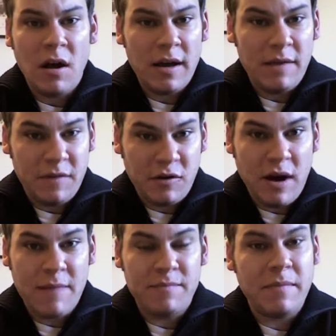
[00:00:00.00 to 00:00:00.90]
If you
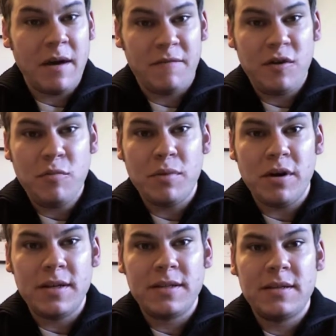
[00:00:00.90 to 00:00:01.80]
grab a few
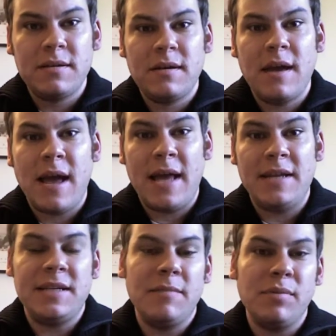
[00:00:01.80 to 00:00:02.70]
books and
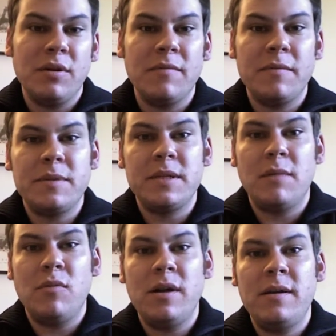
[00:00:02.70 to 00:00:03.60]
you see a blurb from
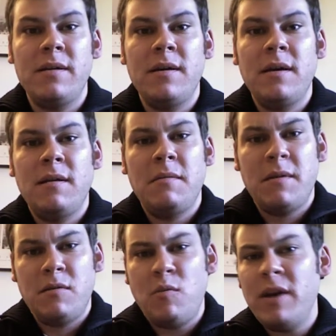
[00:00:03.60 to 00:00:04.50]
someone,
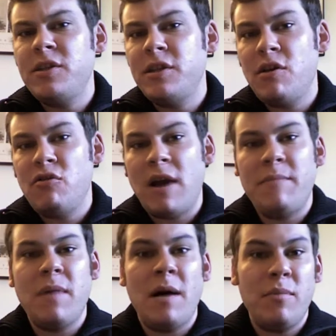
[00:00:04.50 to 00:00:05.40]
why don't you go
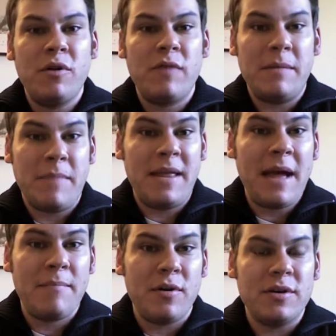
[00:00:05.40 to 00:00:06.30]
grab a book written by
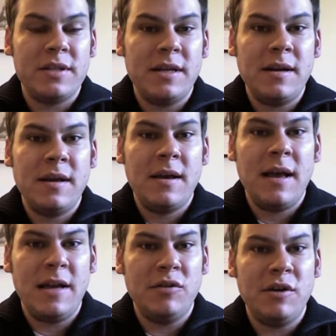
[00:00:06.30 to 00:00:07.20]
that person,
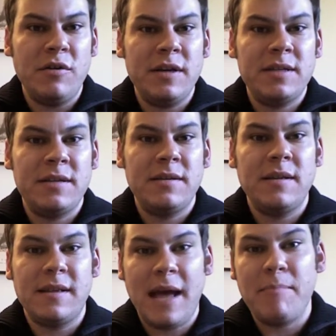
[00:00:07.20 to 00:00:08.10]
and you'll notice
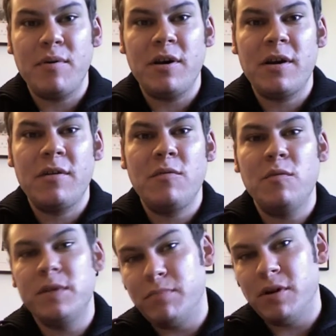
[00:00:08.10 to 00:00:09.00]
that that book
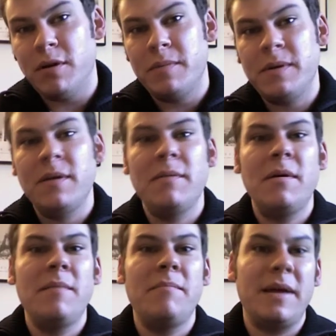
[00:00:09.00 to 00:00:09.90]
was blurbed
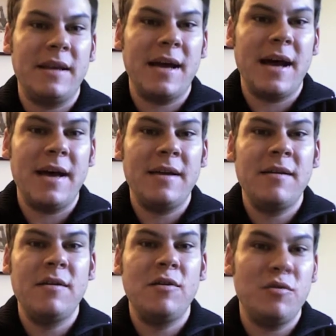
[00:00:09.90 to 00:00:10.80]
by the guy
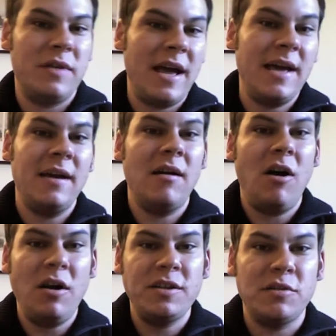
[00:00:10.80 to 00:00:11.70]
who they
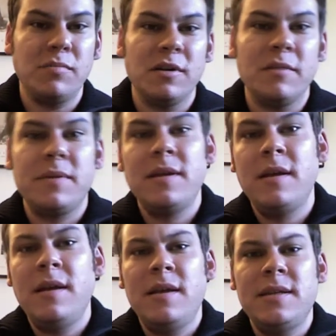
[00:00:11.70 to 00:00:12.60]
also blurbed.
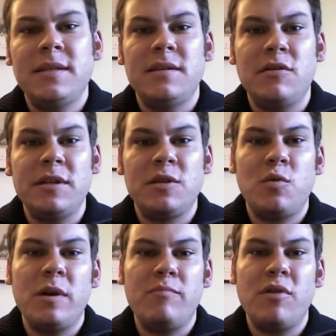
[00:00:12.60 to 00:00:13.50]
This is known as
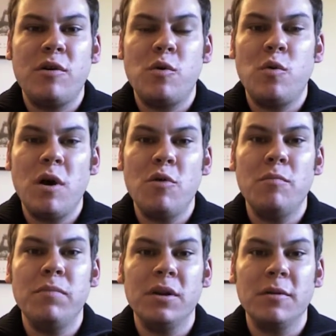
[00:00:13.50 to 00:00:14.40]
quid pro quo
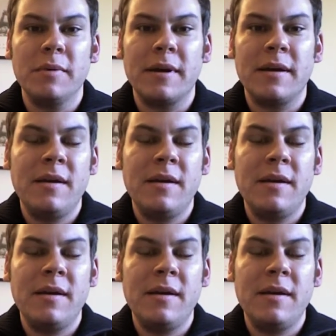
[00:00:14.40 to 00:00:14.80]
blurbing.